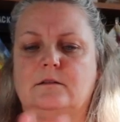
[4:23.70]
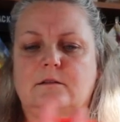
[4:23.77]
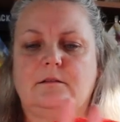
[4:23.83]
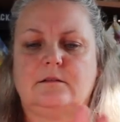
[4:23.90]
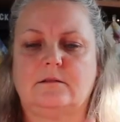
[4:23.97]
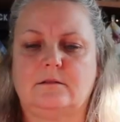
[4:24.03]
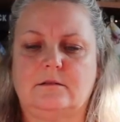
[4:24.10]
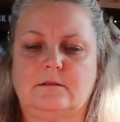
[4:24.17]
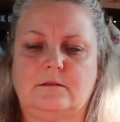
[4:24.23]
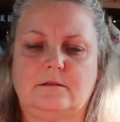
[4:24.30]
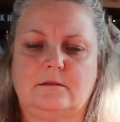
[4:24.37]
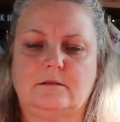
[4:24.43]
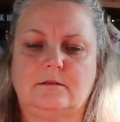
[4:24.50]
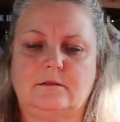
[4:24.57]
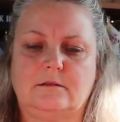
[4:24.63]

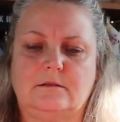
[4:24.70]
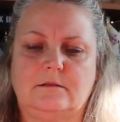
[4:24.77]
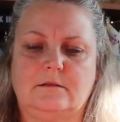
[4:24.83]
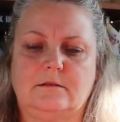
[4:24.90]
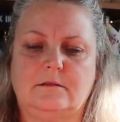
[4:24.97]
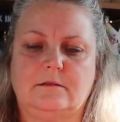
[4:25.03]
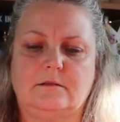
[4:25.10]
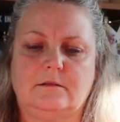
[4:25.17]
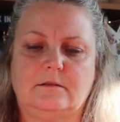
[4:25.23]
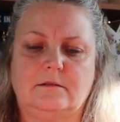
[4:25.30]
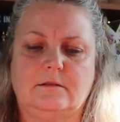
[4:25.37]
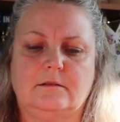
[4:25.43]
Nobody speaks.